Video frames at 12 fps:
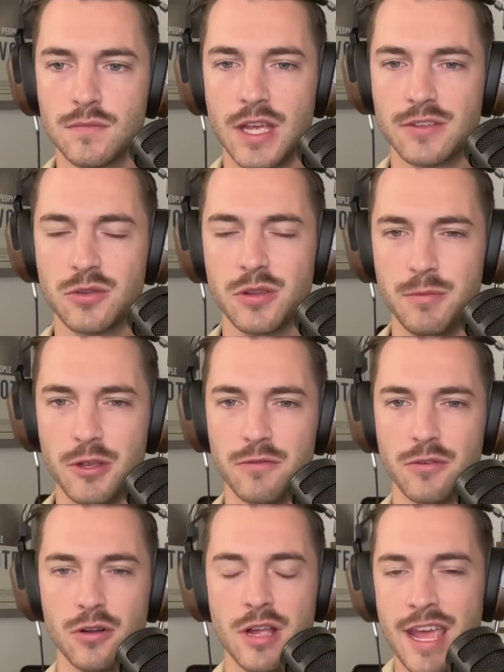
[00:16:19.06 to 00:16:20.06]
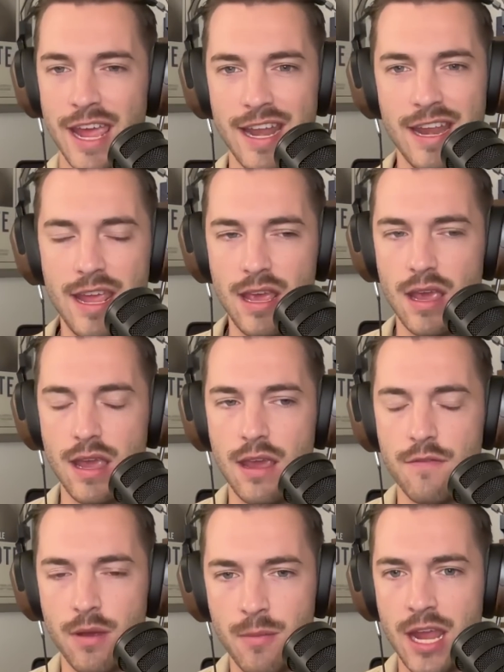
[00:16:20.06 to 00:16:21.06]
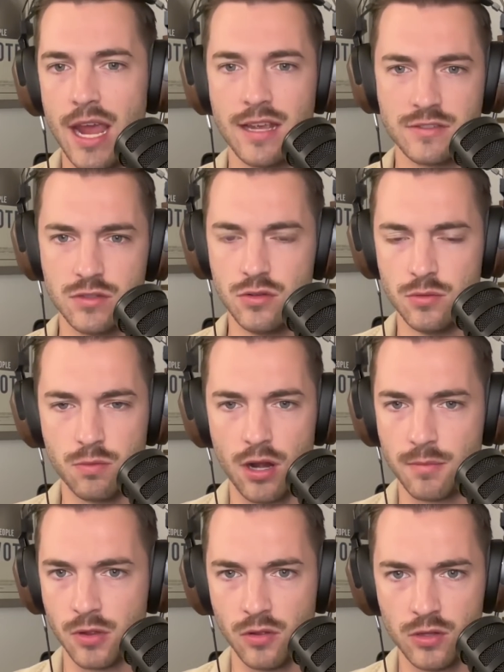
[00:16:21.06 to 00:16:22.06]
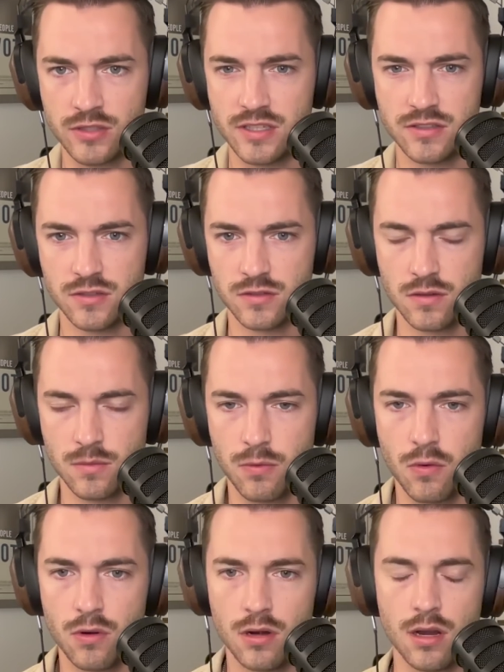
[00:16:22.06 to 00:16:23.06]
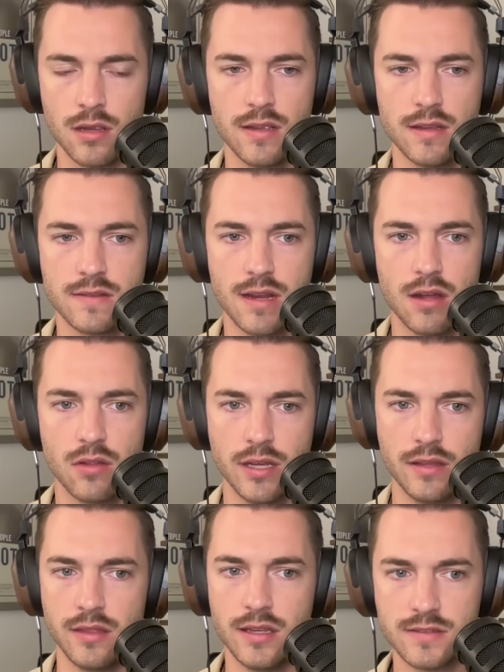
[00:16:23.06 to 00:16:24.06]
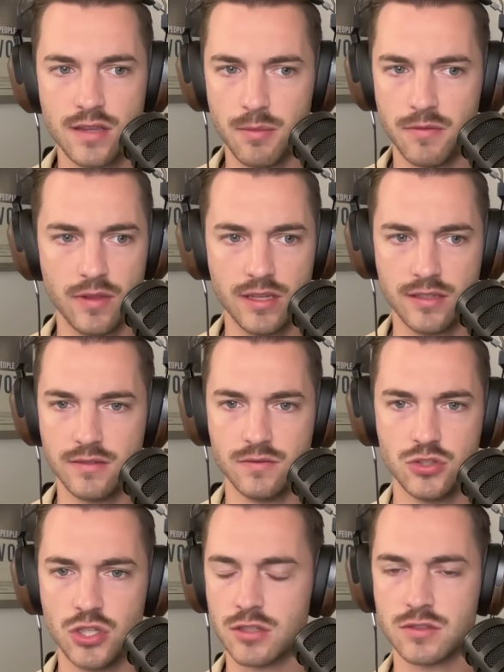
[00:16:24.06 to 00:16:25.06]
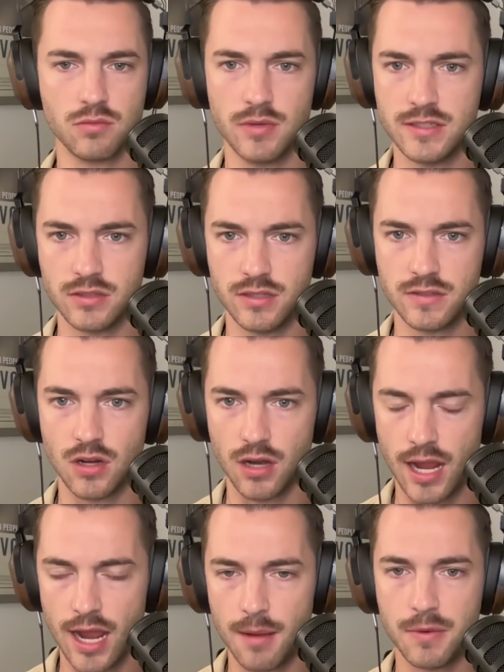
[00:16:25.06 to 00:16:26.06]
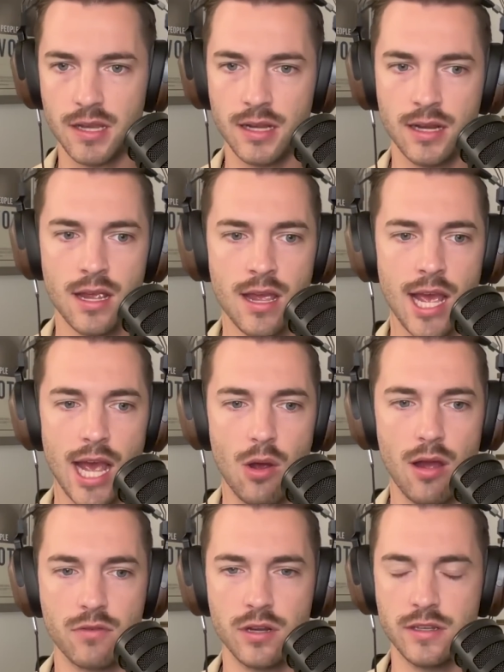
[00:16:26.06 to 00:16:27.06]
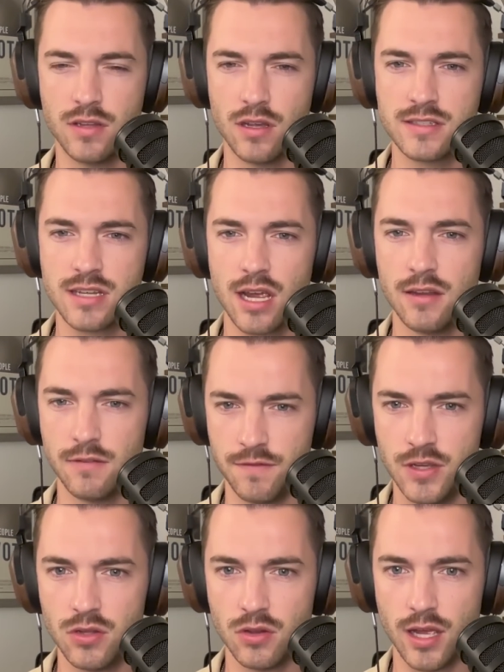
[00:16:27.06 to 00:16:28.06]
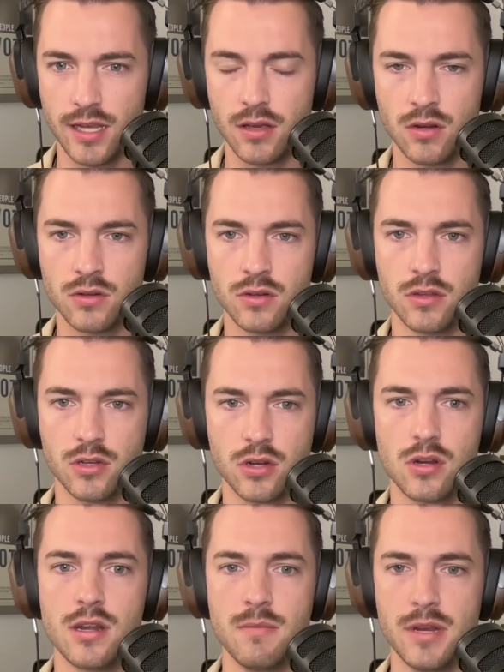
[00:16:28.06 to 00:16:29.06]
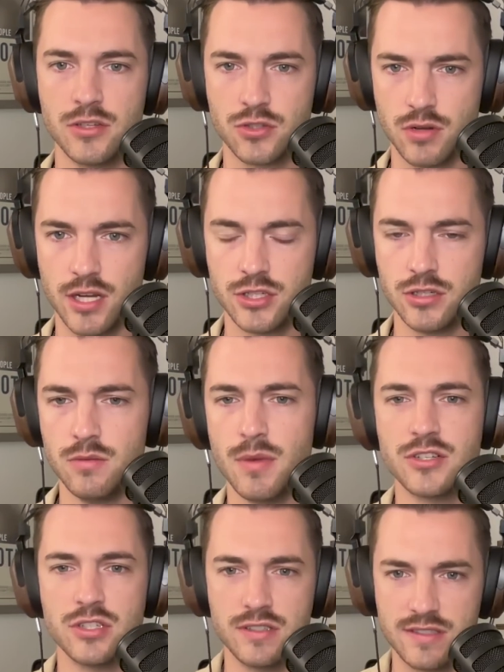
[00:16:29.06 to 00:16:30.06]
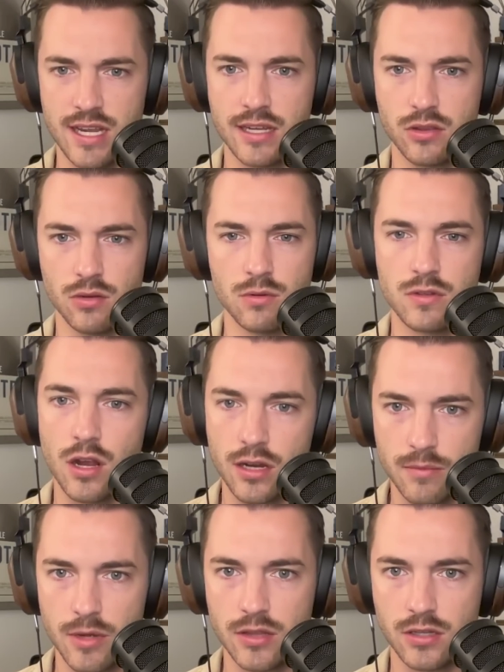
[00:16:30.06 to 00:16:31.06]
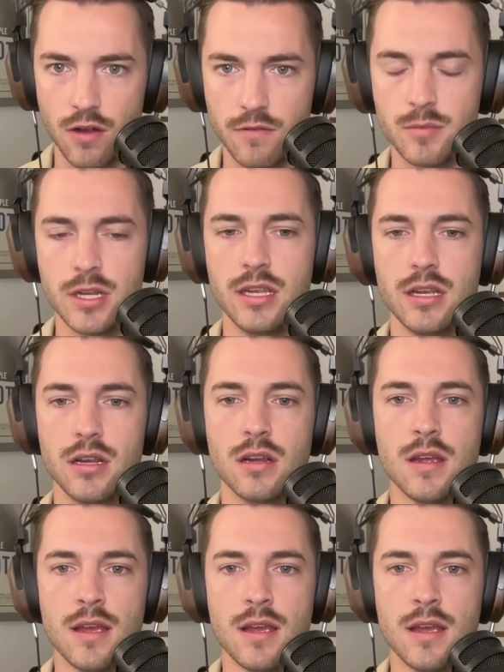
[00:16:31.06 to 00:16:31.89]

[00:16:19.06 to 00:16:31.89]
That's really beautiful. And if I may ask too, you brought up the Little Sisters of the Poor. It's not like these type of things have just recently started happening. However, it does kind of feel like under the current administration, you mentioned secular, we're talking about the government here.